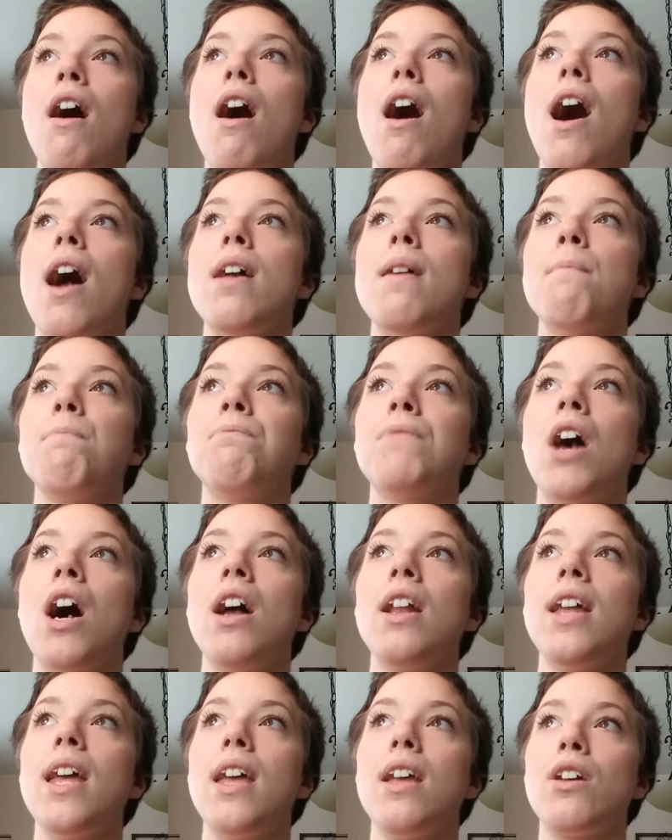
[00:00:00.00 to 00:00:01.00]
I am
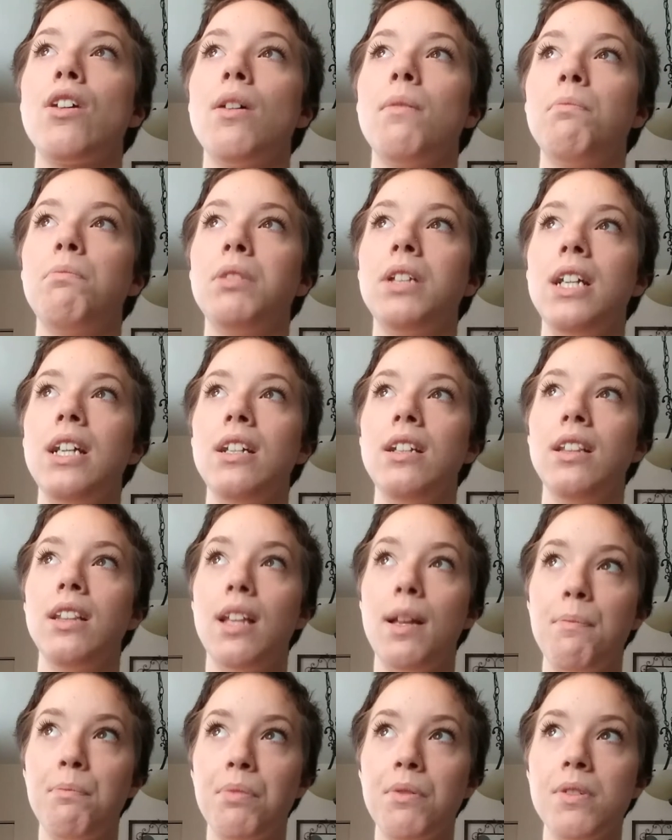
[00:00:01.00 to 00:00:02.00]
not a complete
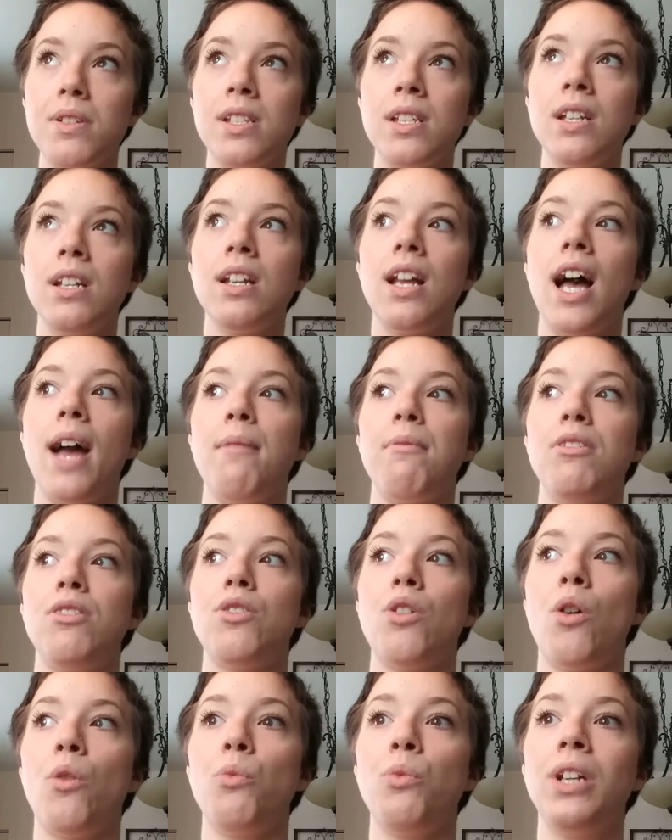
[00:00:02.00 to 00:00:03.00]
lip person. I
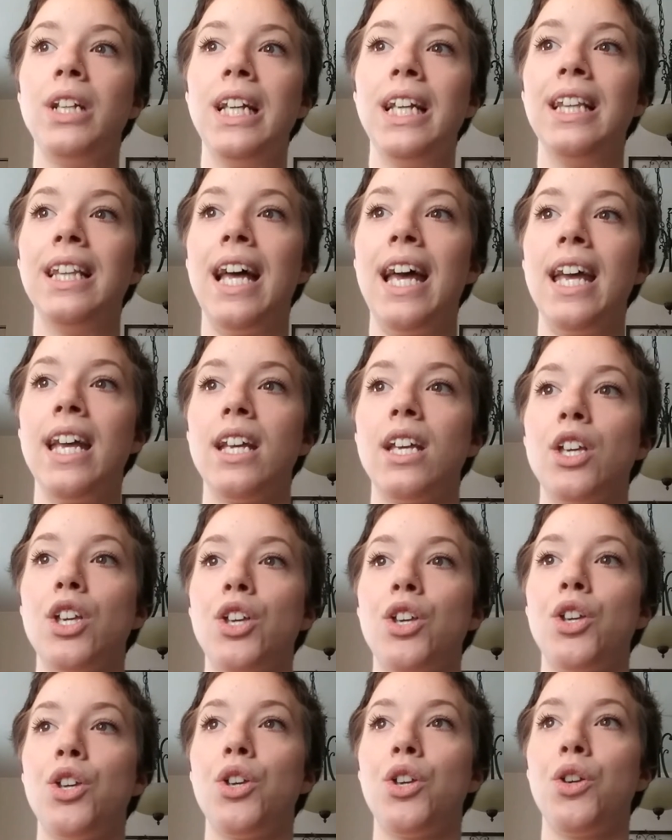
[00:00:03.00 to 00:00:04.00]
don't really like
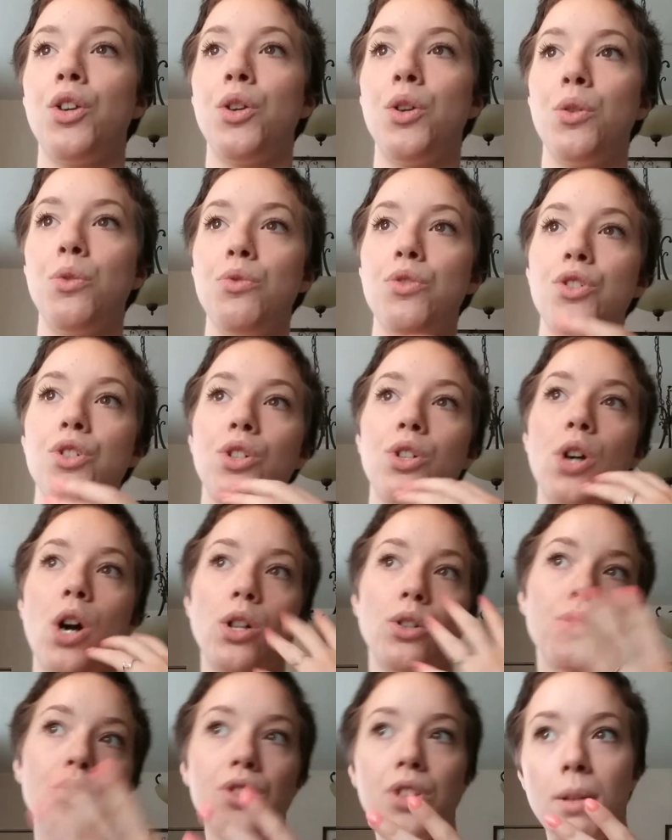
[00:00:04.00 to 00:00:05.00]
huge
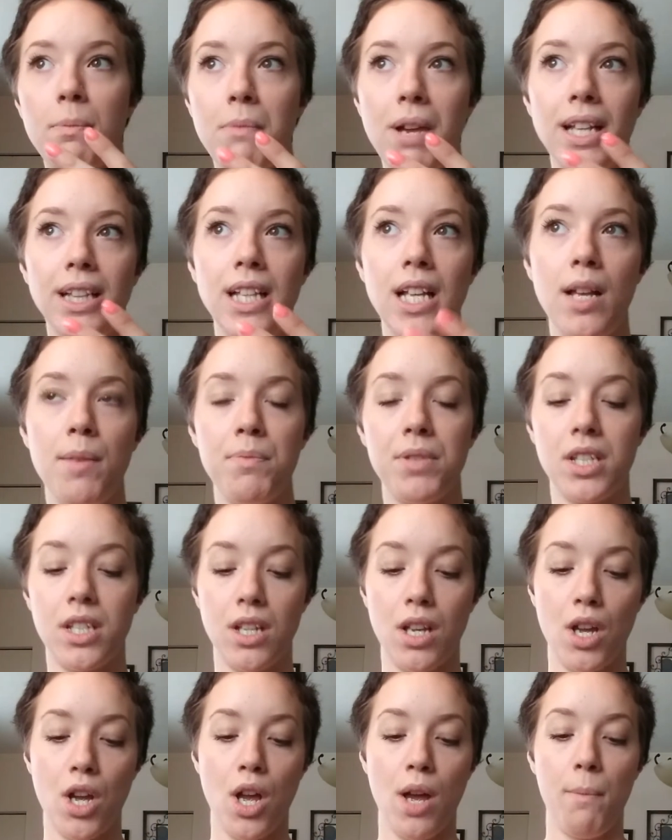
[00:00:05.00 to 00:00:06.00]
colors on my lips,
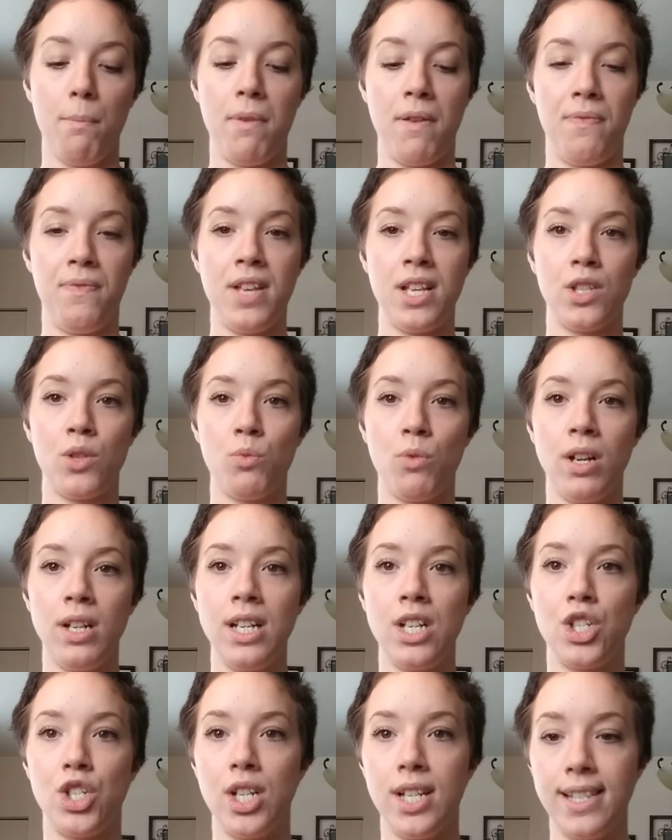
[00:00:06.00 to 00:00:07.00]
but this one
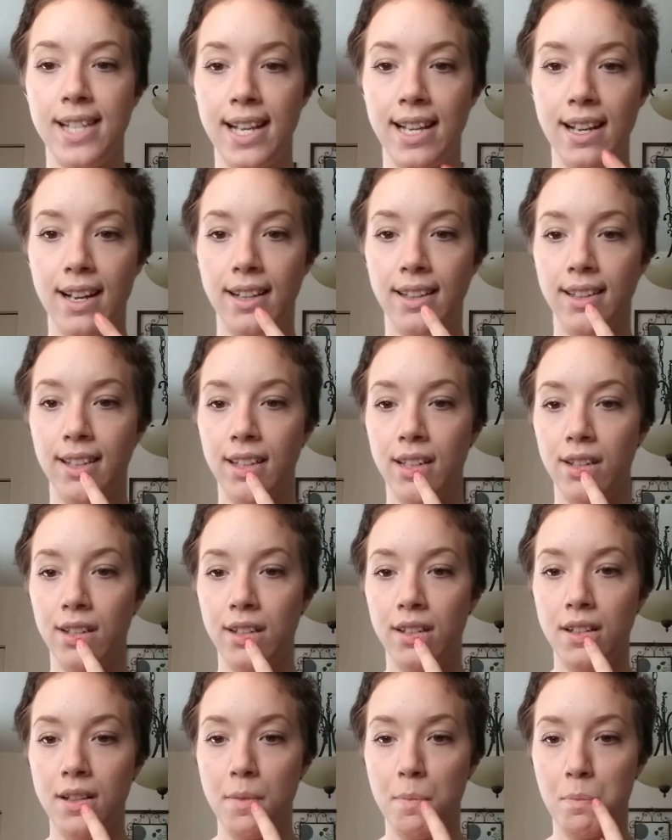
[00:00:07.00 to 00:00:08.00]
is just like a
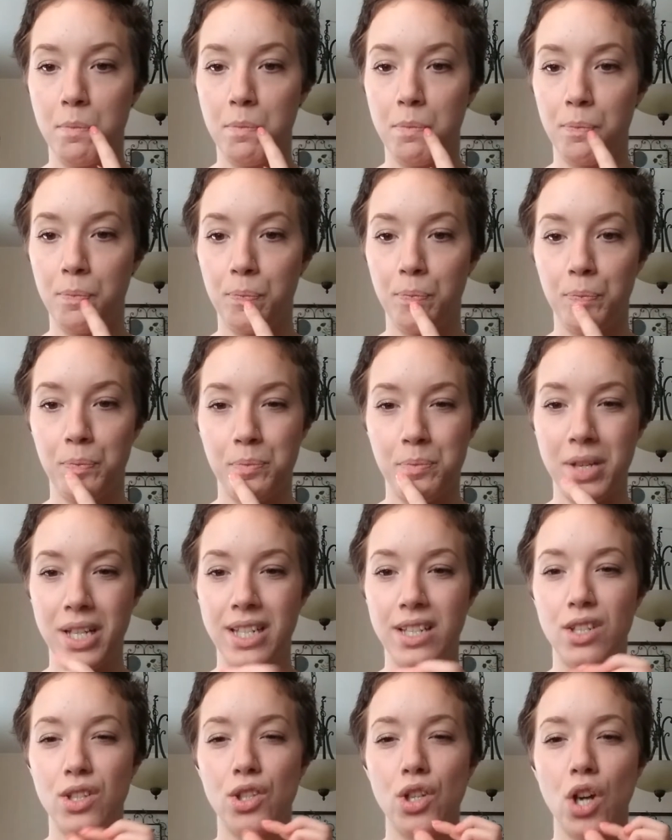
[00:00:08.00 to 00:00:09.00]
little
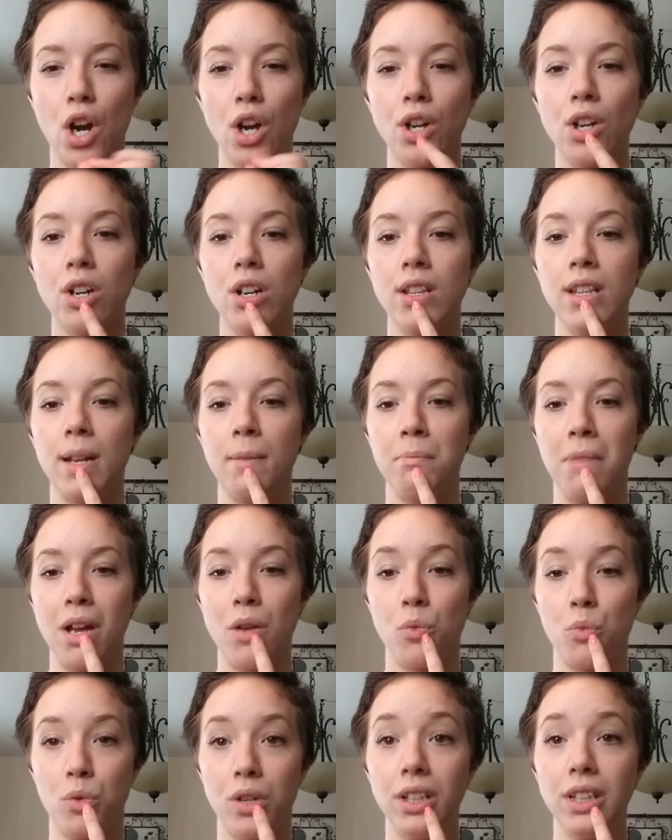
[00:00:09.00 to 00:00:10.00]
bit darker than
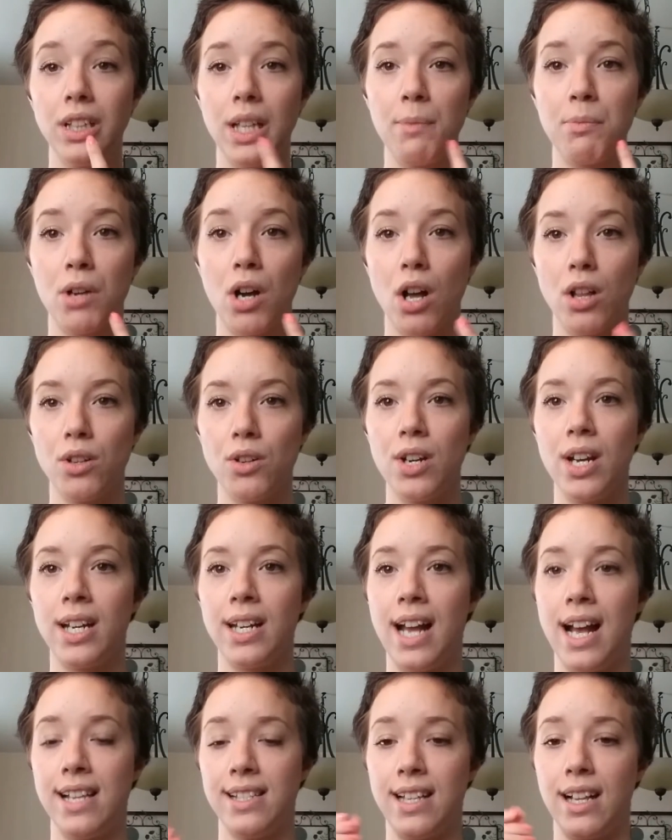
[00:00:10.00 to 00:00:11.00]
my real lip color and
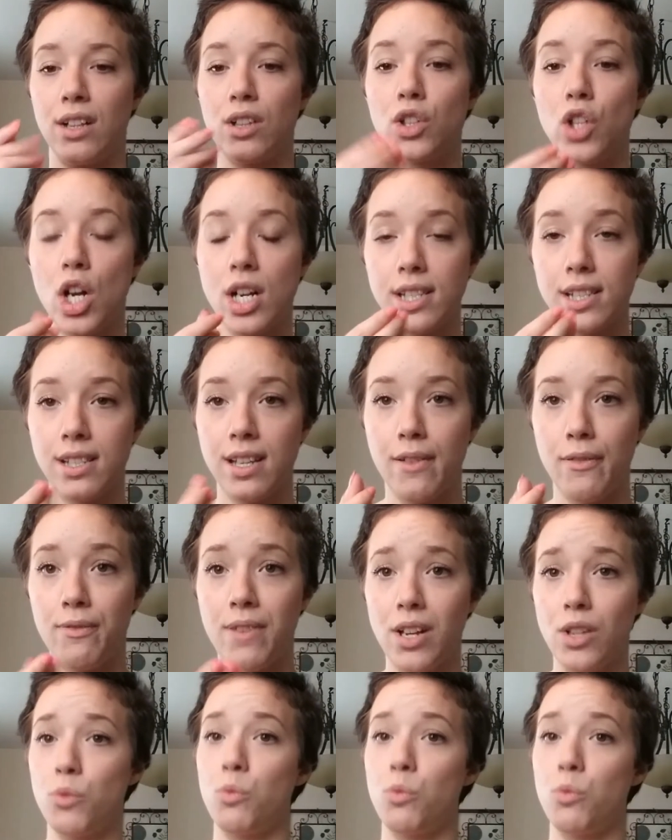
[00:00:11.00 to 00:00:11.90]
has that glossy effect